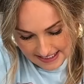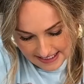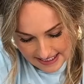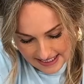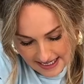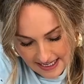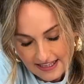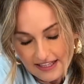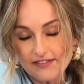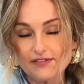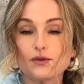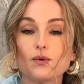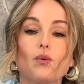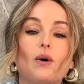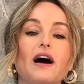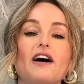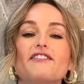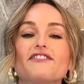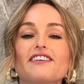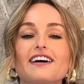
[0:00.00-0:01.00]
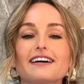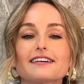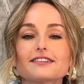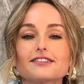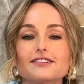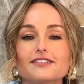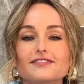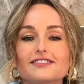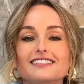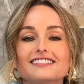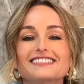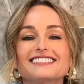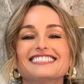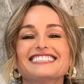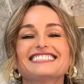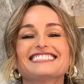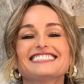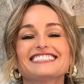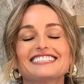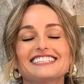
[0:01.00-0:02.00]
And I love the wow factor of this
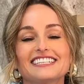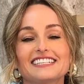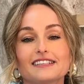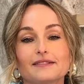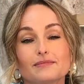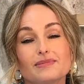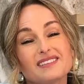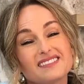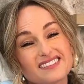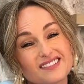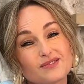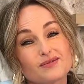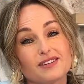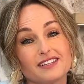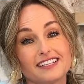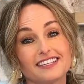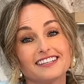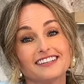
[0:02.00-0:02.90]
dish. Plus, it's really